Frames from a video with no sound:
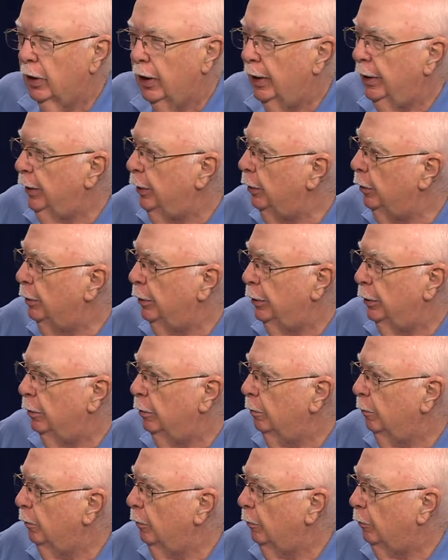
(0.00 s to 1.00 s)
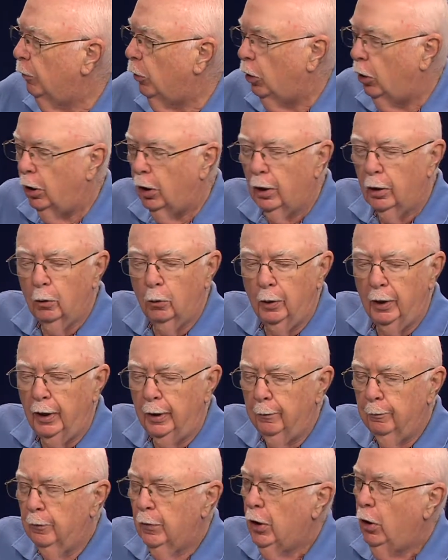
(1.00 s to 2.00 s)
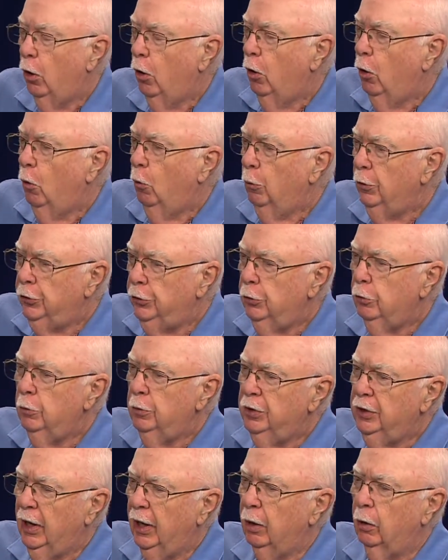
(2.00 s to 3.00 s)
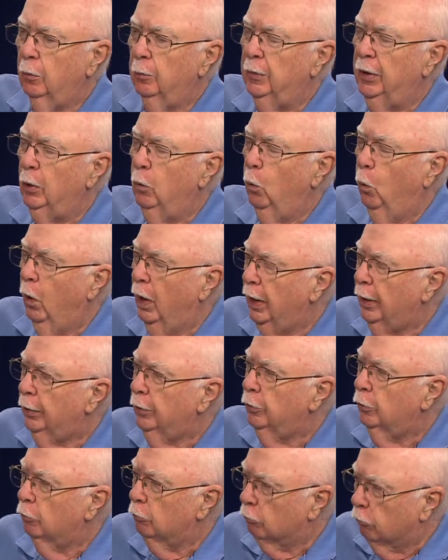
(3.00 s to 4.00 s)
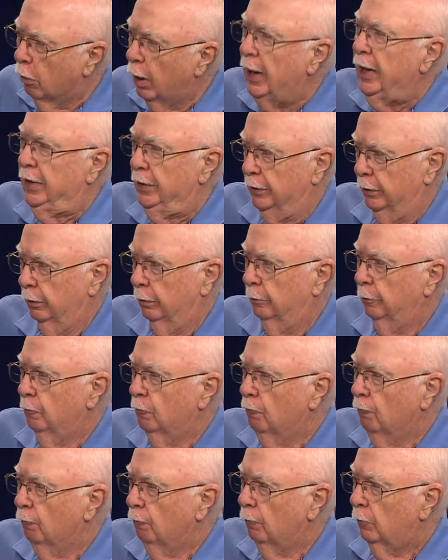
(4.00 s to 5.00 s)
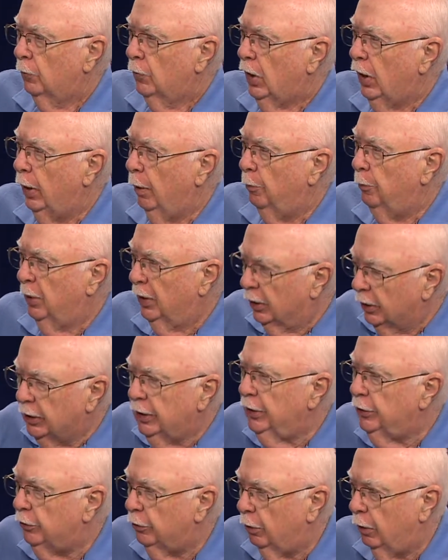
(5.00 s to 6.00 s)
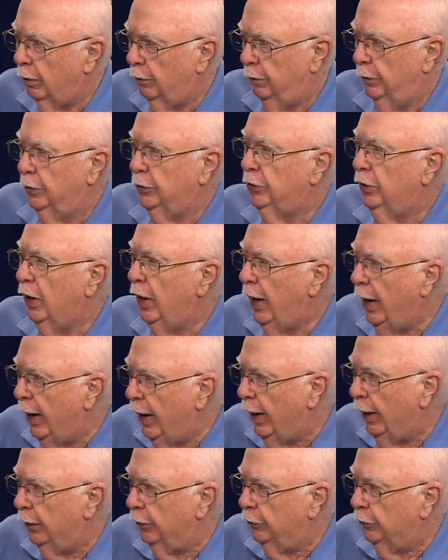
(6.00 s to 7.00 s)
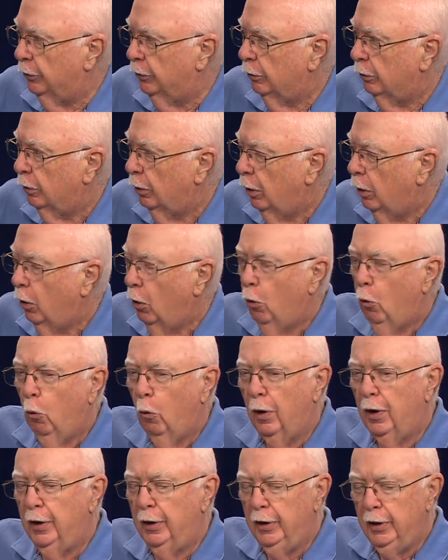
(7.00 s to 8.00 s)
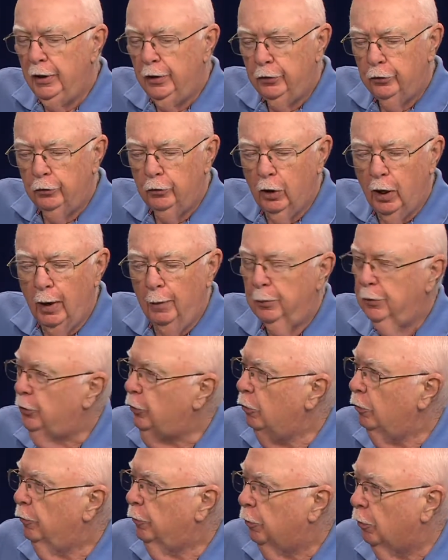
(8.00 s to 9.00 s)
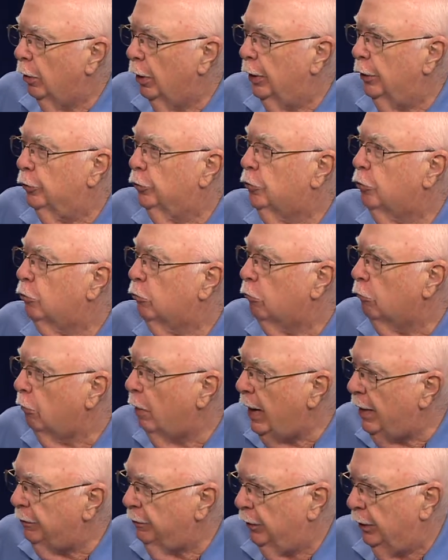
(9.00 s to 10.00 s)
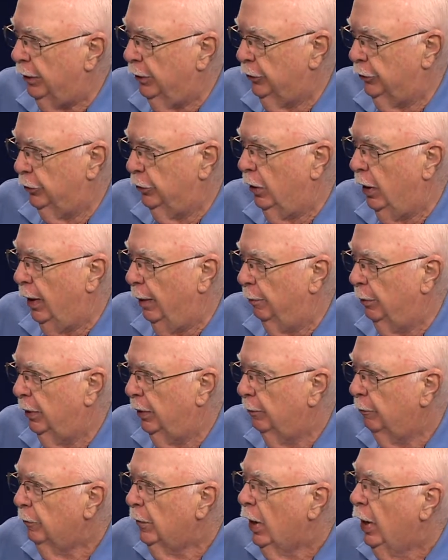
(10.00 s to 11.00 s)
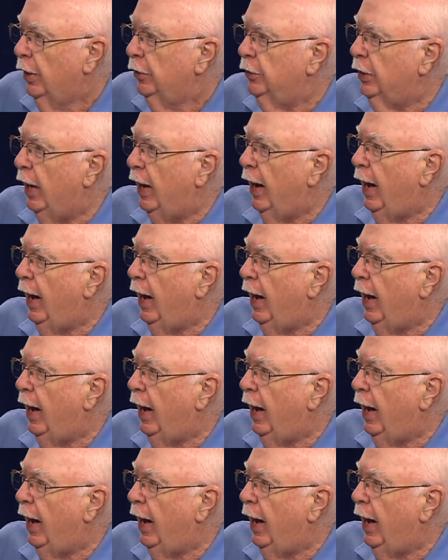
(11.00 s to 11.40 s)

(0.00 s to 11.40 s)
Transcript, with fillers: I, like I you I know do, where you're going with this. All the way. Would you tell me what right a police officer has when he stops you for a traffic stop okay.